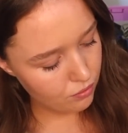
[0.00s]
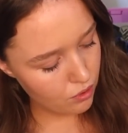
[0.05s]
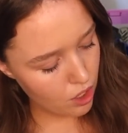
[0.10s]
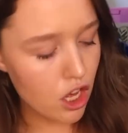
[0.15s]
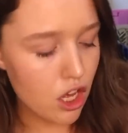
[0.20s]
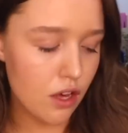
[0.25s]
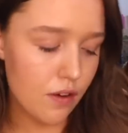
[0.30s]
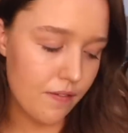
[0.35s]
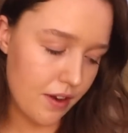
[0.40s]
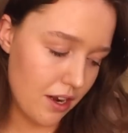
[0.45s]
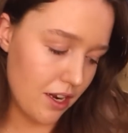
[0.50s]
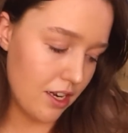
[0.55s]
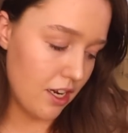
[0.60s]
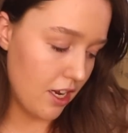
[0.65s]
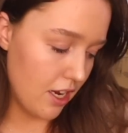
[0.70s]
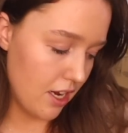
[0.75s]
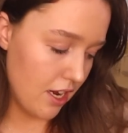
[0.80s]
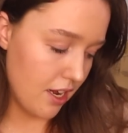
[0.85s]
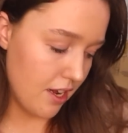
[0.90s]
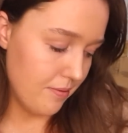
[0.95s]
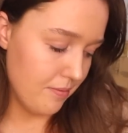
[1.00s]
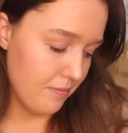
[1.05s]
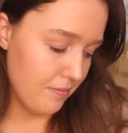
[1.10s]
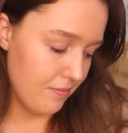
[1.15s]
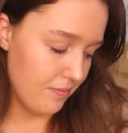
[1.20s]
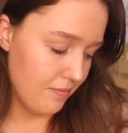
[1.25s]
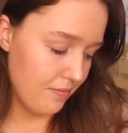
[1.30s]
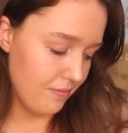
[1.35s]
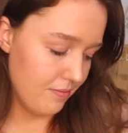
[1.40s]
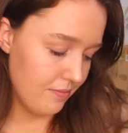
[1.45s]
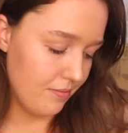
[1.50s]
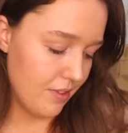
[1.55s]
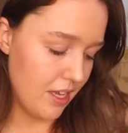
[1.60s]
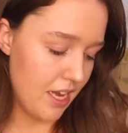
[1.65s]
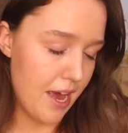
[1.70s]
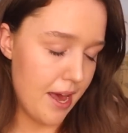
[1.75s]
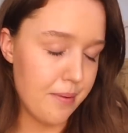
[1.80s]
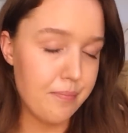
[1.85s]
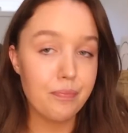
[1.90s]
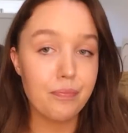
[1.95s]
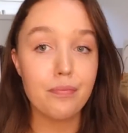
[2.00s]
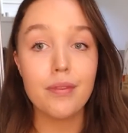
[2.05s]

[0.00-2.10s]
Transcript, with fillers: Are oh, you very needy? Yeah.